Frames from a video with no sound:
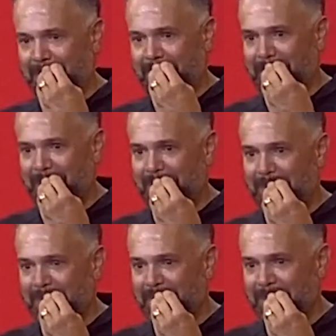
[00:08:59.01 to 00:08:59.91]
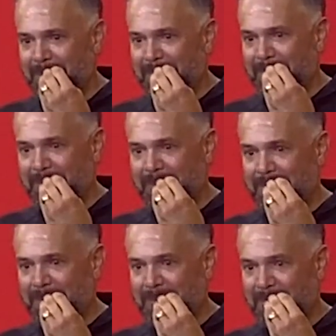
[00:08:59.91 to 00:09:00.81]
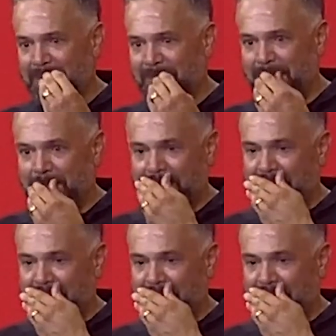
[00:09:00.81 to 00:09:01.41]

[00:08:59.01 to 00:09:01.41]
Did you anticipate the defense being